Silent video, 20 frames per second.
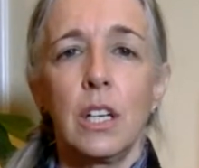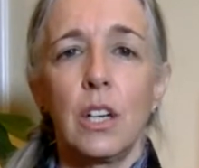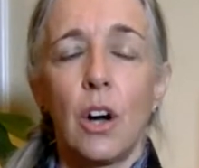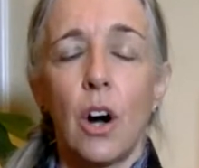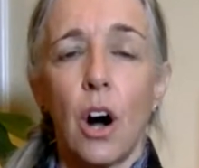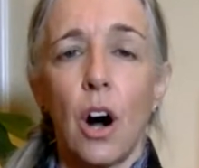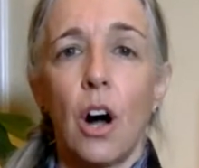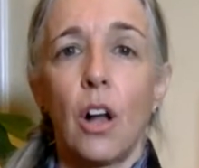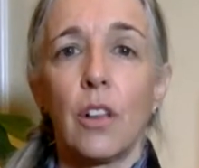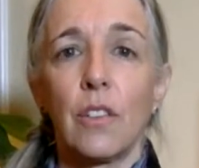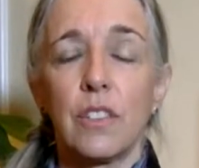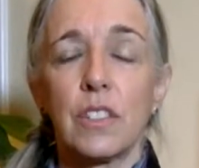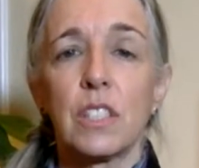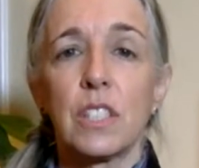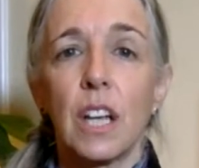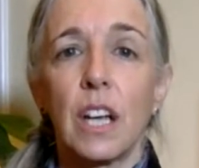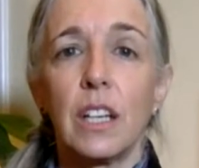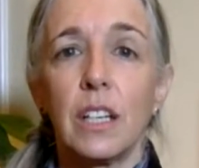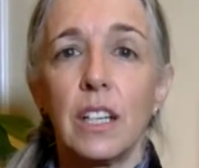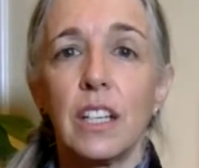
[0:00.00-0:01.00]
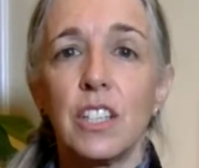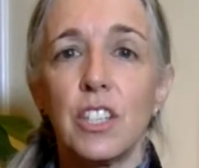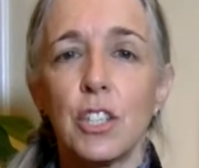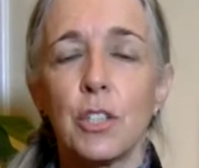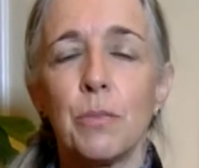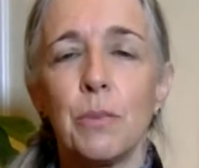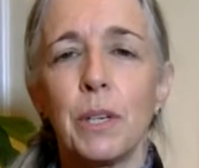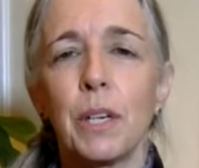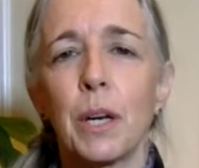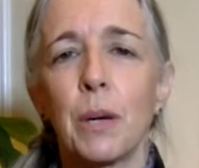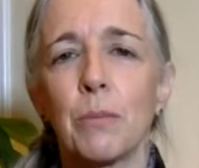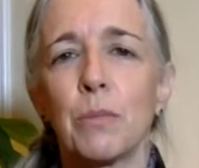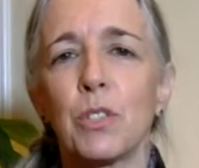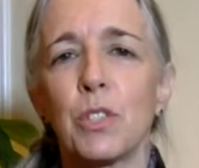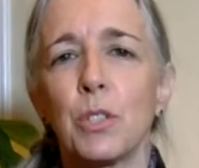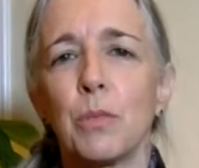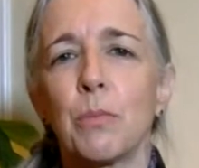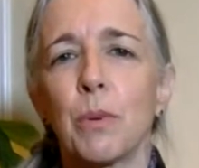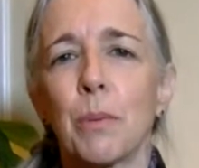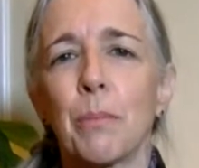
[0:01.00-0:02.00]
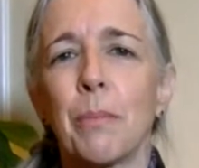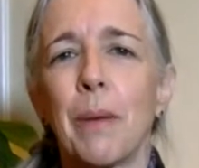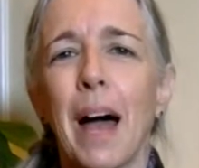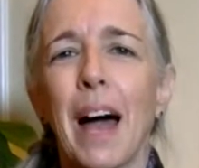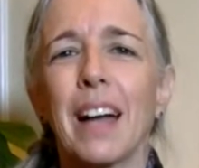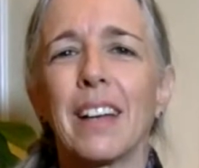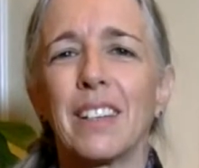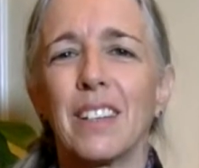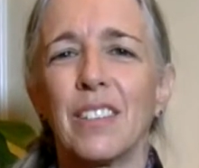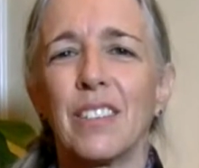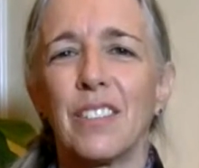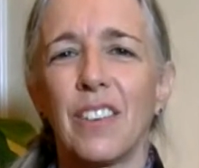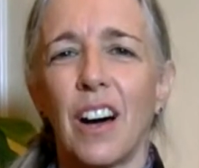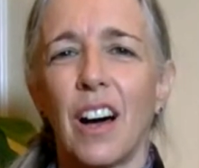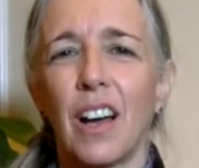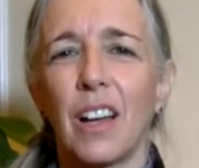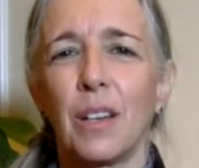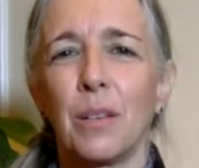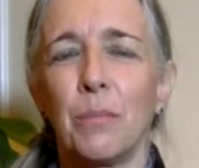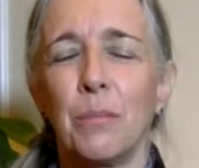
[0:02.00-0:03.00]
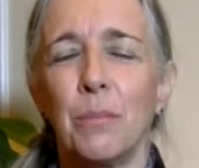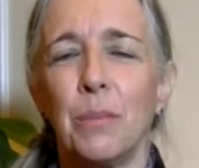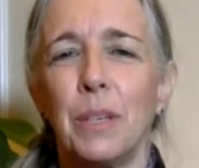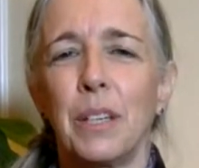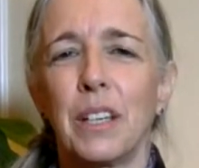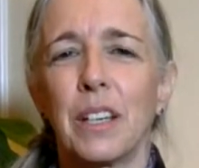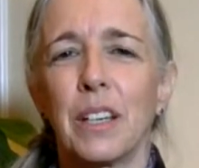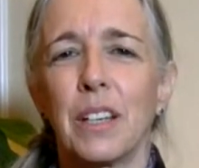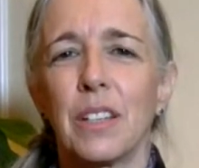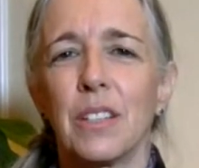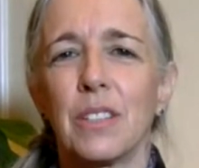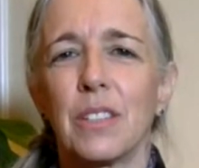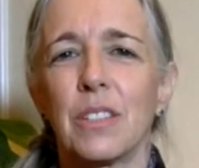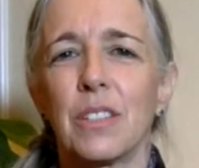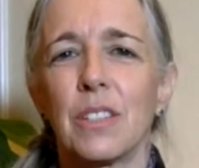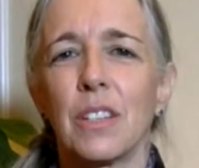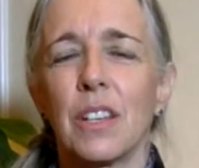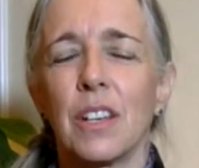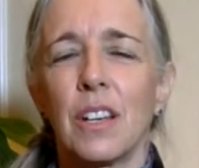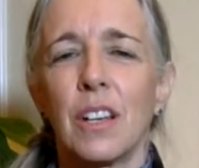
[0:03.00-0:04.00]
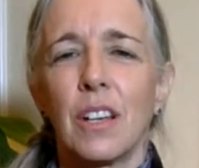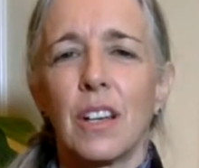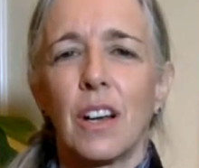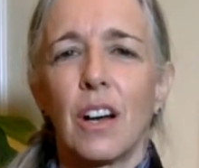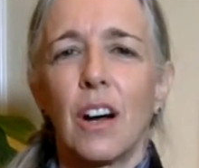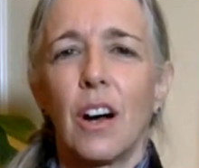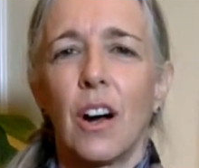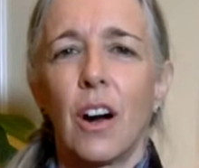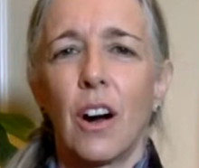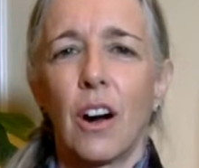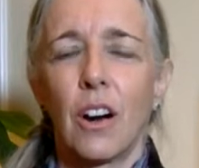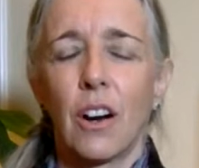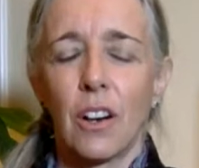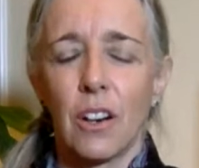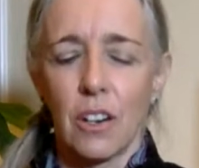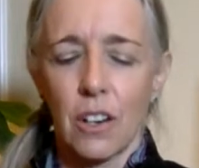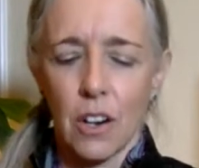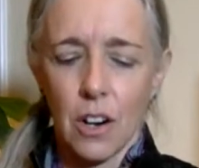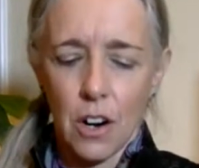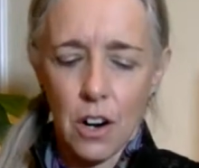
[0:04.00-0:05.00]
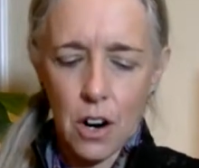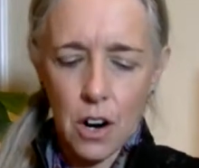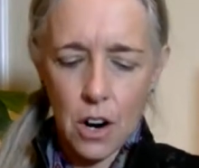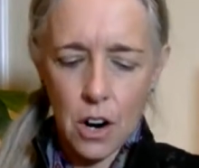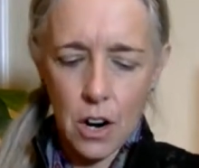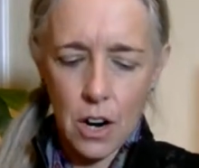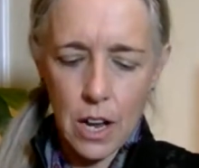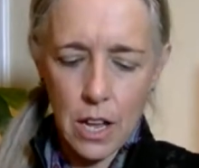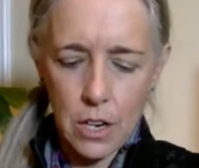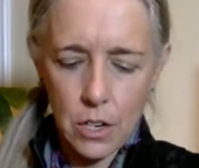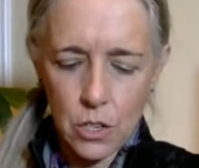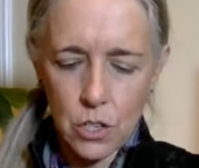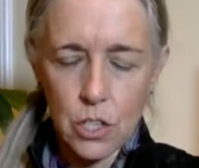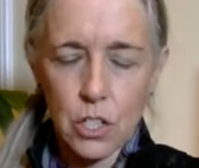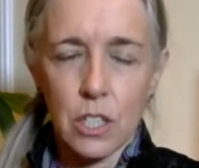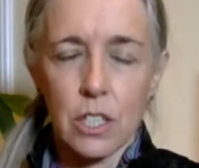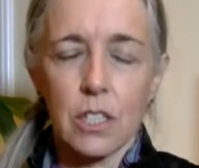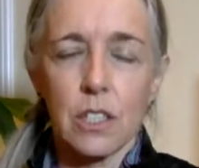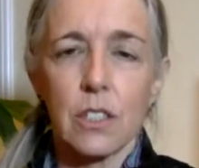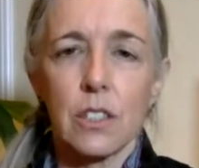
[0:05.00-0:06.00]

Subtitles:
all of a sudden it just becomes super magnified because our our energy